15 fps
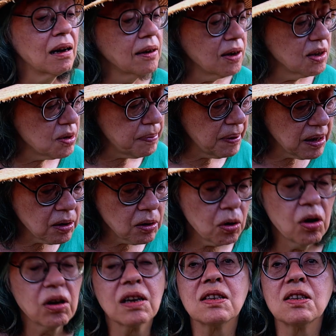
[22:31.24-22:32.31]
I don't spend a
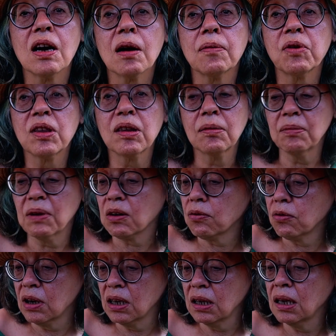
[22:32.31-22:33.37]
lot of time with them, and
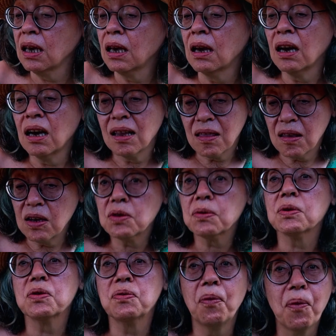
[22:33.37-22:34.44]
really this
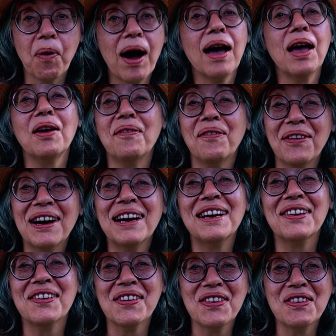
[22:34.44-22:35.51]
was way
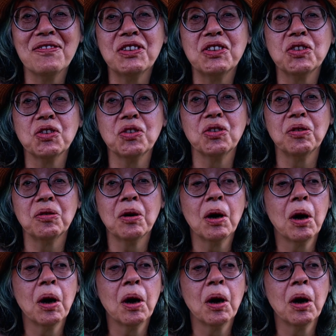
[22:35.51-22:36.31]
overdue.